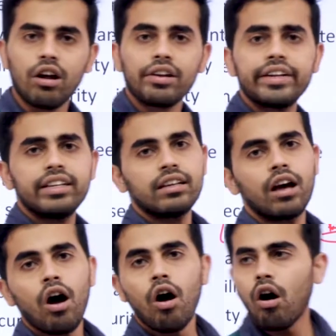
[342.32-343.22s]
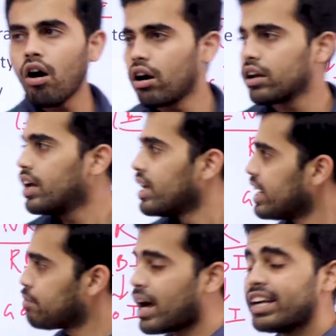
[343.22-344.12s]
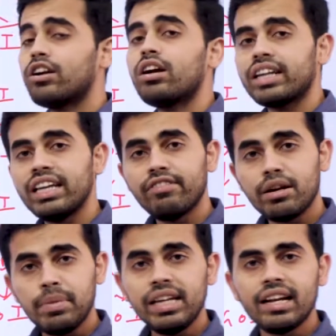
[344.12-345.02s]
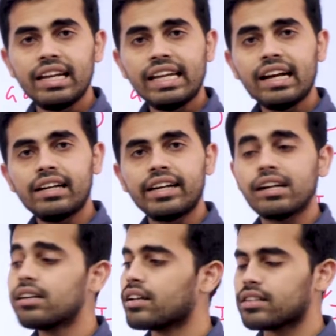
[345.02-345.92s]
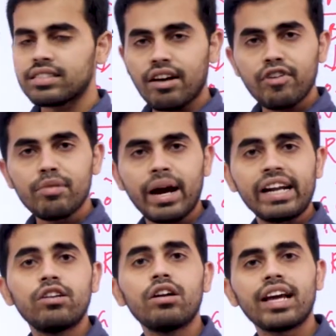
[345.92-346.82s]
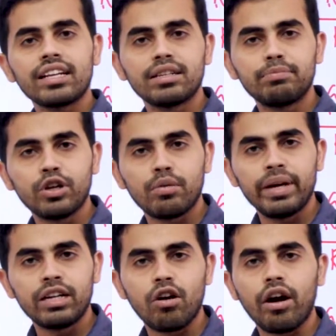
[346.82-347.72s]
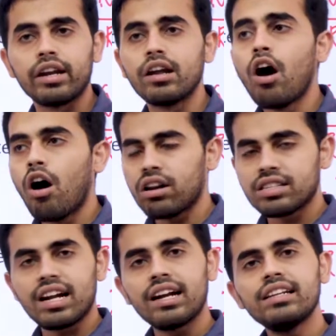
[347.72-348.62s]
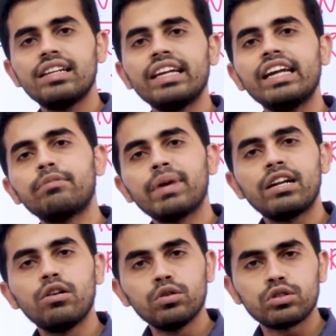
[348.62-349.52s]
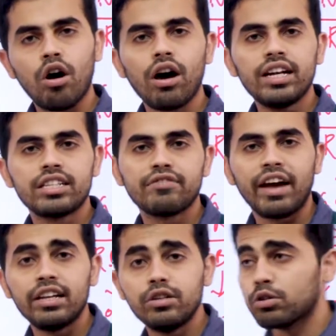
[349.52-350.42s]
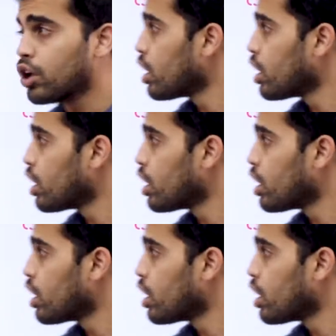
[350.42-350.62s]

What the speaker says: already, or it might not even be a legal tender. Someone might not accept your Bitcoin, or suddenly it might lose all its value.